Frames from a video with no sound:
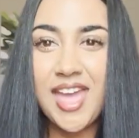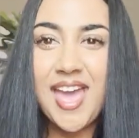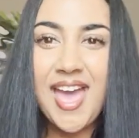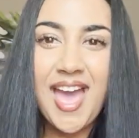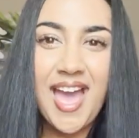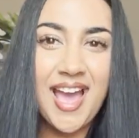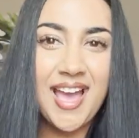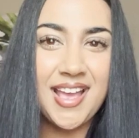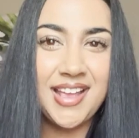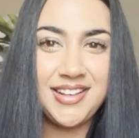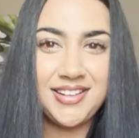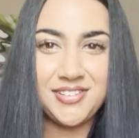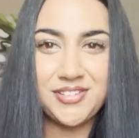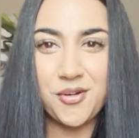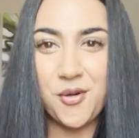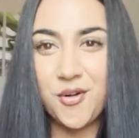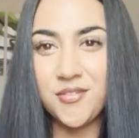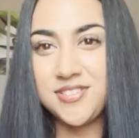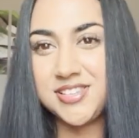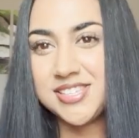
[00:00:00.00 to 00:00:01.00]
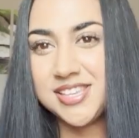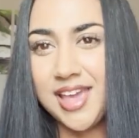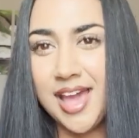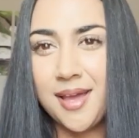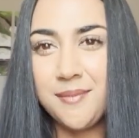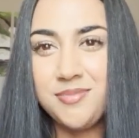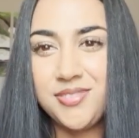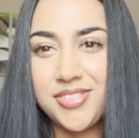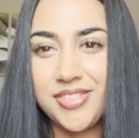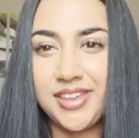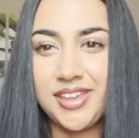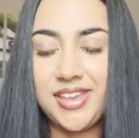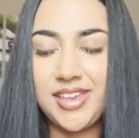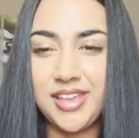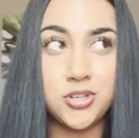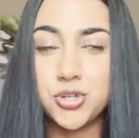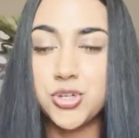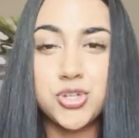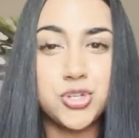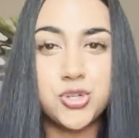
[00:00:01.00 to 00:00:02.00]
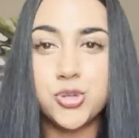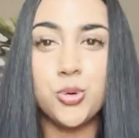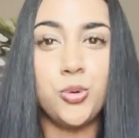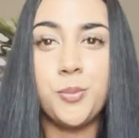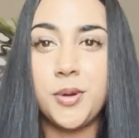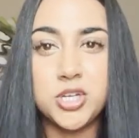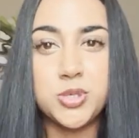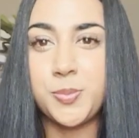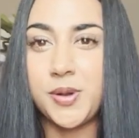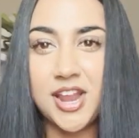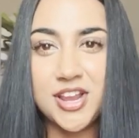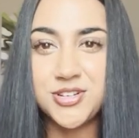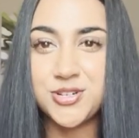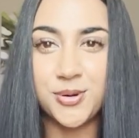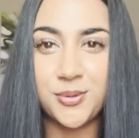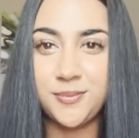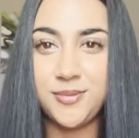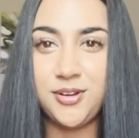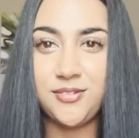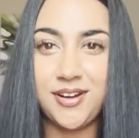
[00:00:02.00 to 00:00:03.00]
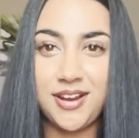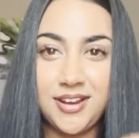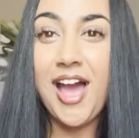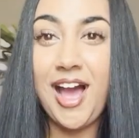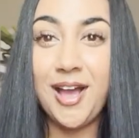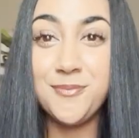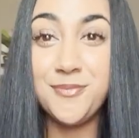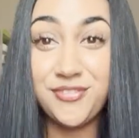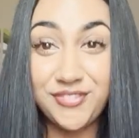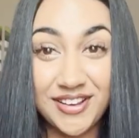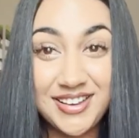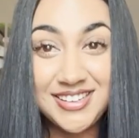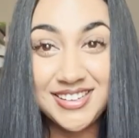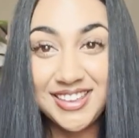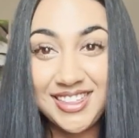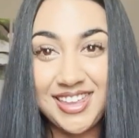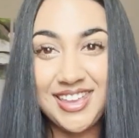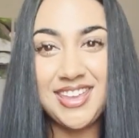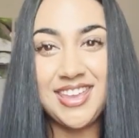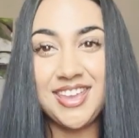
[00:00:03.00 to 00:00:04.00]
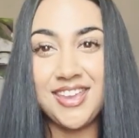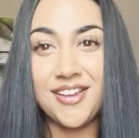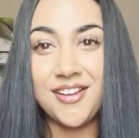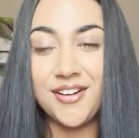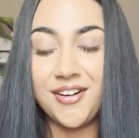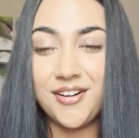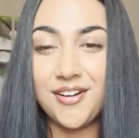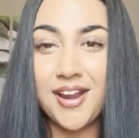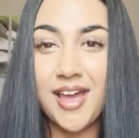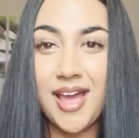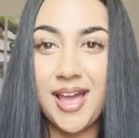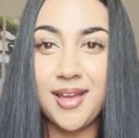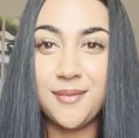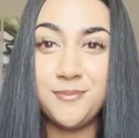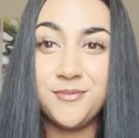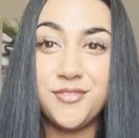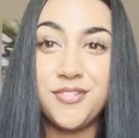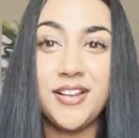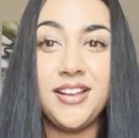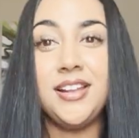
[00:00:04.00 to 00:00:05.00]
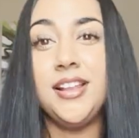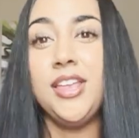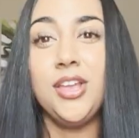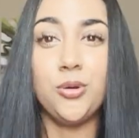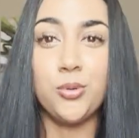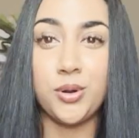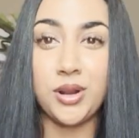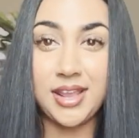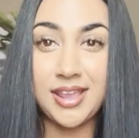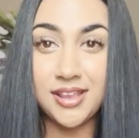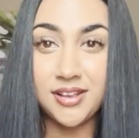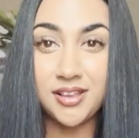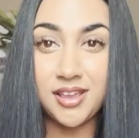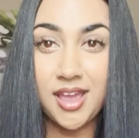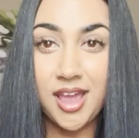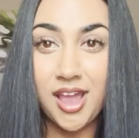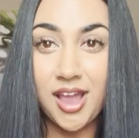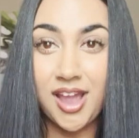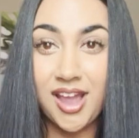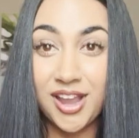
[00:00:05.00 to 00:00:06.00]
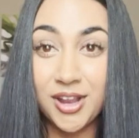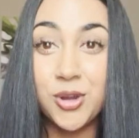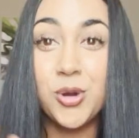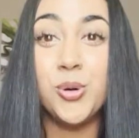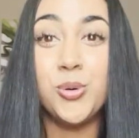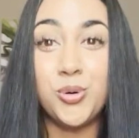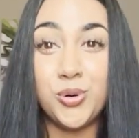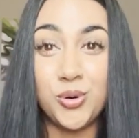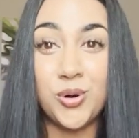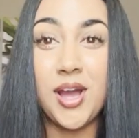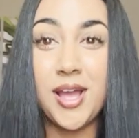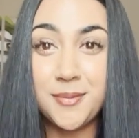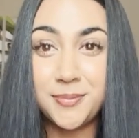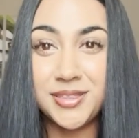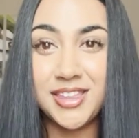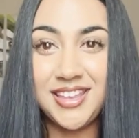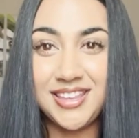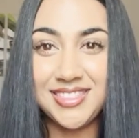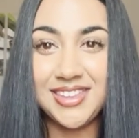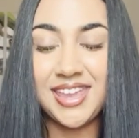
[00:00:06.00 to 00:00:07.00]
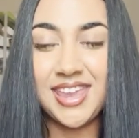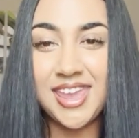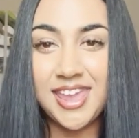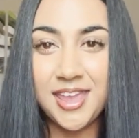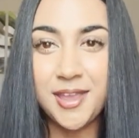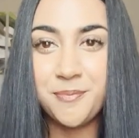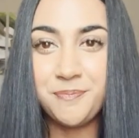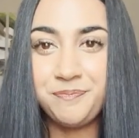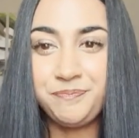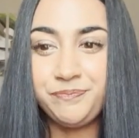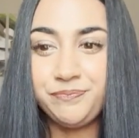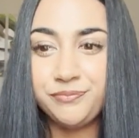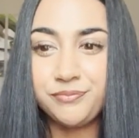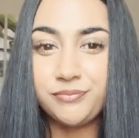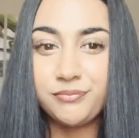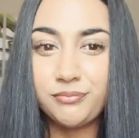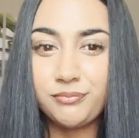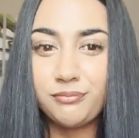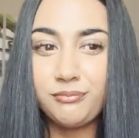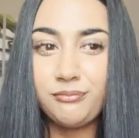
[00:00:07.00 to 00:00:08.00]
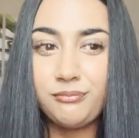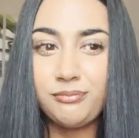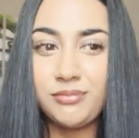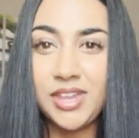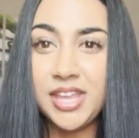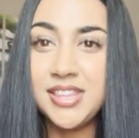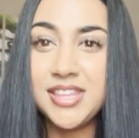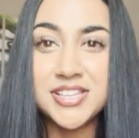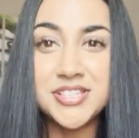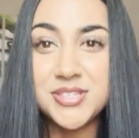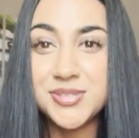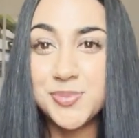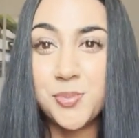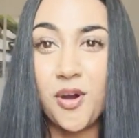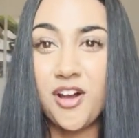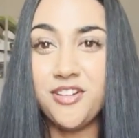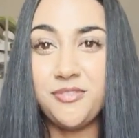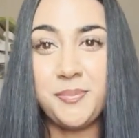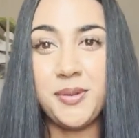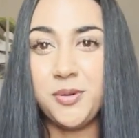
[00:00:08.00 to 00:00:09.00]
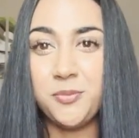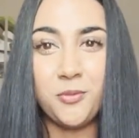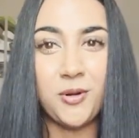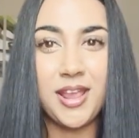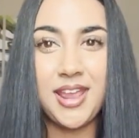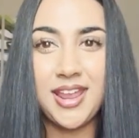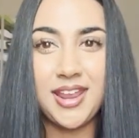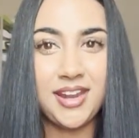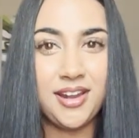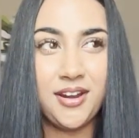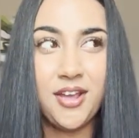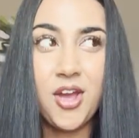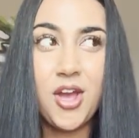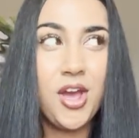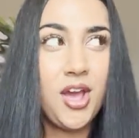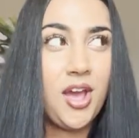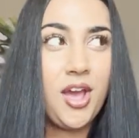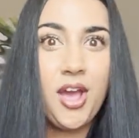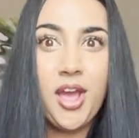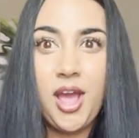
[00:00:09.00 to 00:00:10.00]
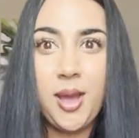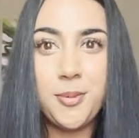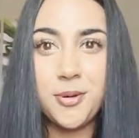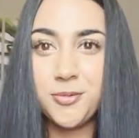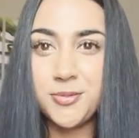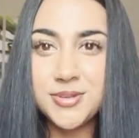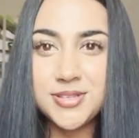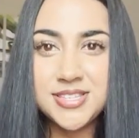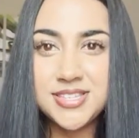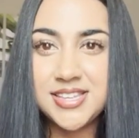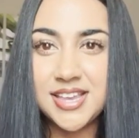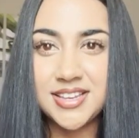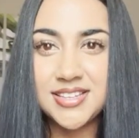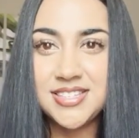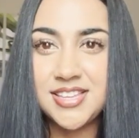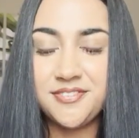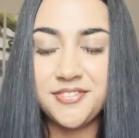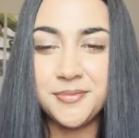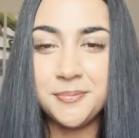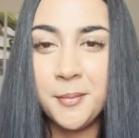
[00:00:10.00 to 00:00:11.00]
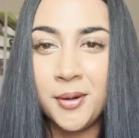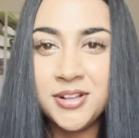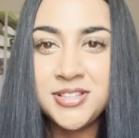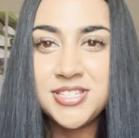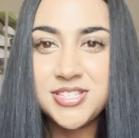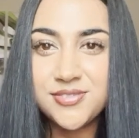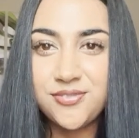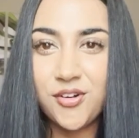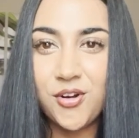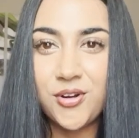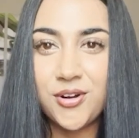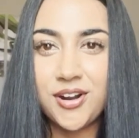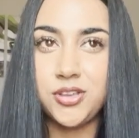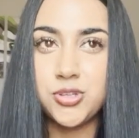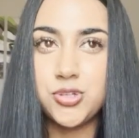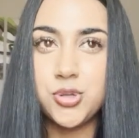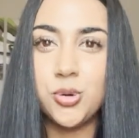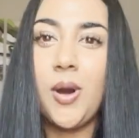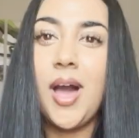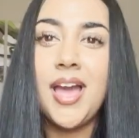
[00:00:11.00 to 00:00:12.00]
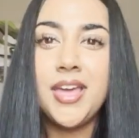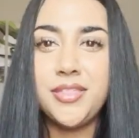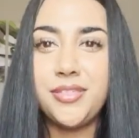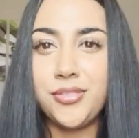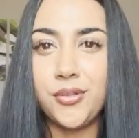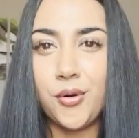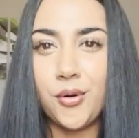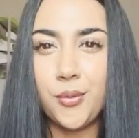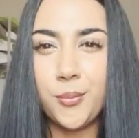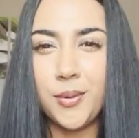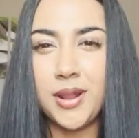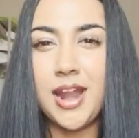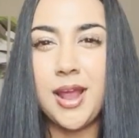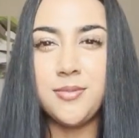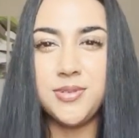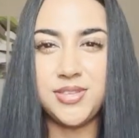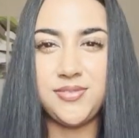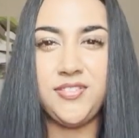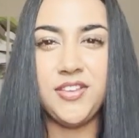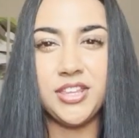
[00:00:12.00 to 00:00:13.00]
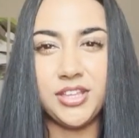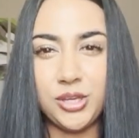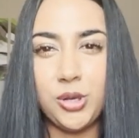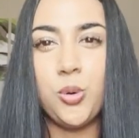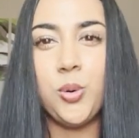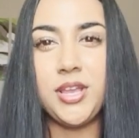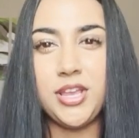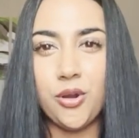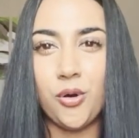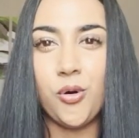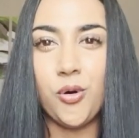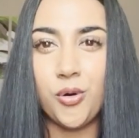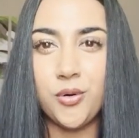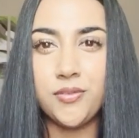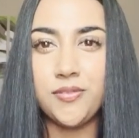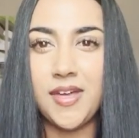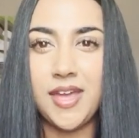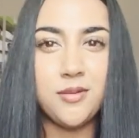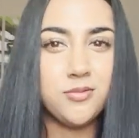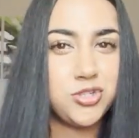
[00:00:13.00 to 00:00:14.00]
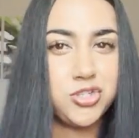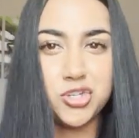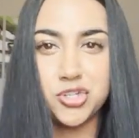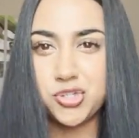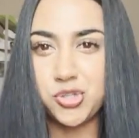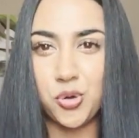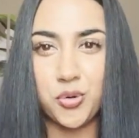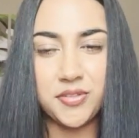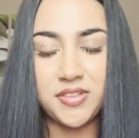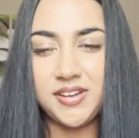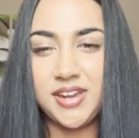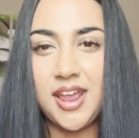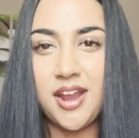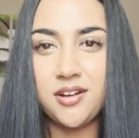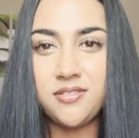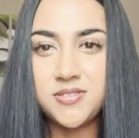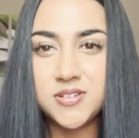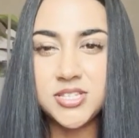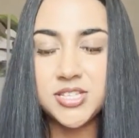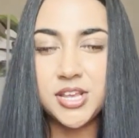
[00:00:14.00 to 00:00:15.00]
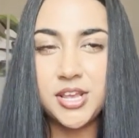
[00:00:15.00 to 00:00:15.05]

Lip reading: And obviously I'm thinking, so much pressure on me right now. I'm finally here. I'm finally going to get a go at playing the game. This is what I've been waiting about 6-7 months for. So I thought when I was feeling quite hot that it was just all the nerves.